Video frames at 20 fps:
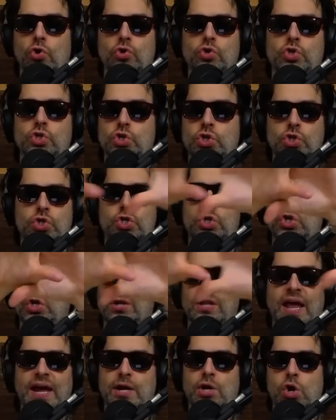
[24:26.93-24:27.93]
sh- sh-
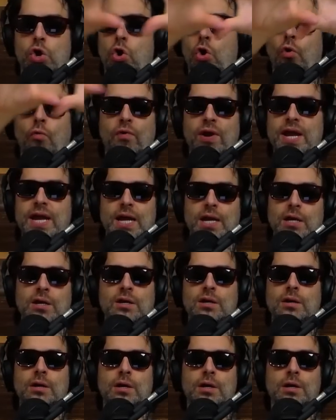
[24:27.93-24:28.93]
like
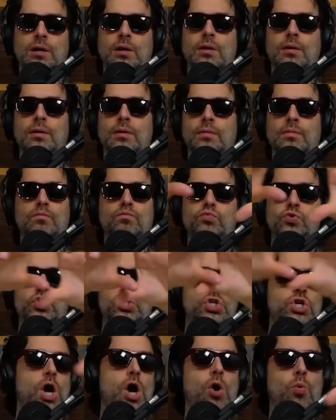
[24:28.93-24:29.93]
Korean
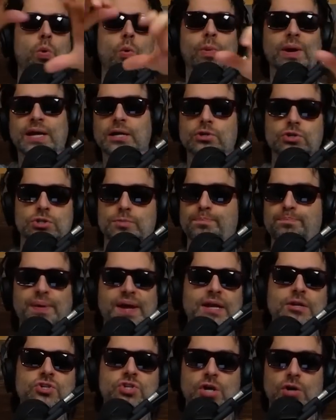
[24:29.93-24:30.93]
show where we could just
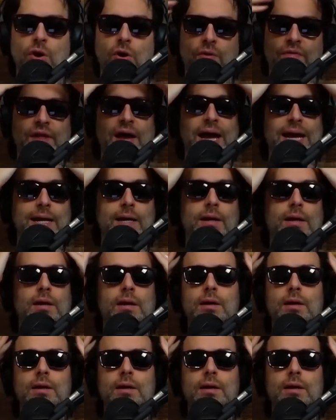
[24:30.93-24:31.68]
binge it all night